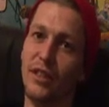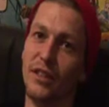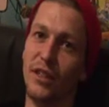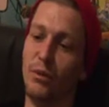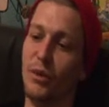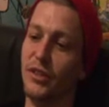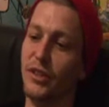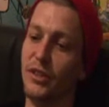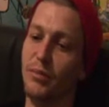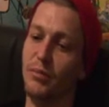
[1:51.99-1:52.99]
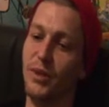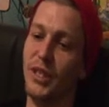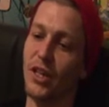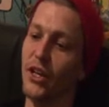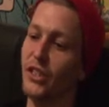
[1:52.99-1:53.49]
That it wasn't
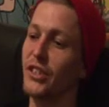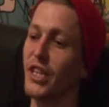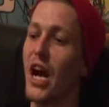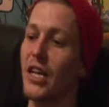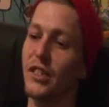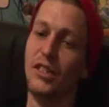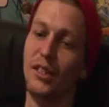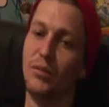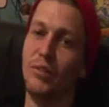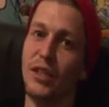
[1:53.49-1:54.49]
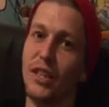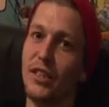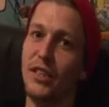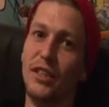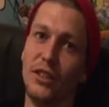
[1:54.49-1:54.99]
being on a soccer team and
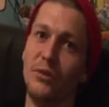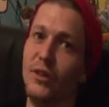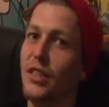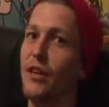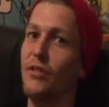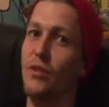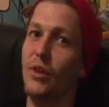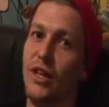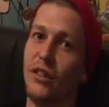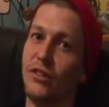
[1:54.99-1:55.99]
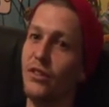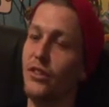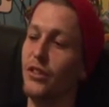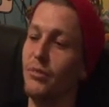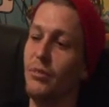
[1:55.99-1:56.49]
like dealing with everyone else. It was
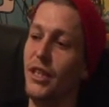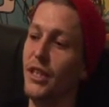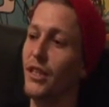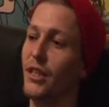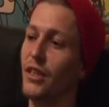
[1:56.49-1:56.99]
just me.